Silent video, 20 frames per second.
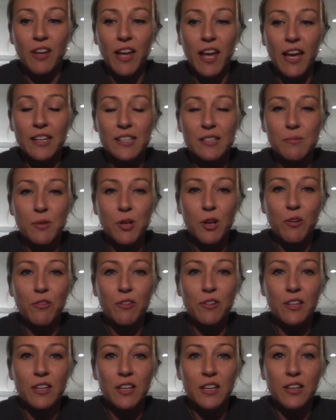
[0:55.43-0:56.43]
asked me
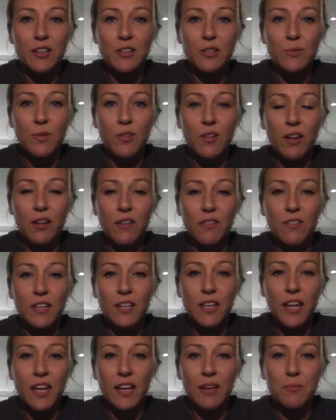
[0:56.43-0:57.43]
over the years with all of the
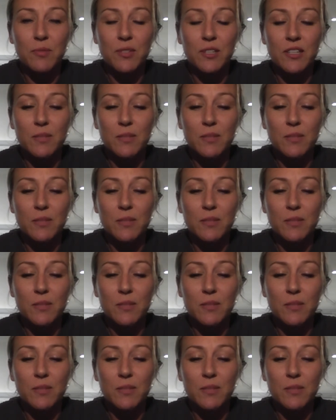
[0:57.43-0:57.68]
games,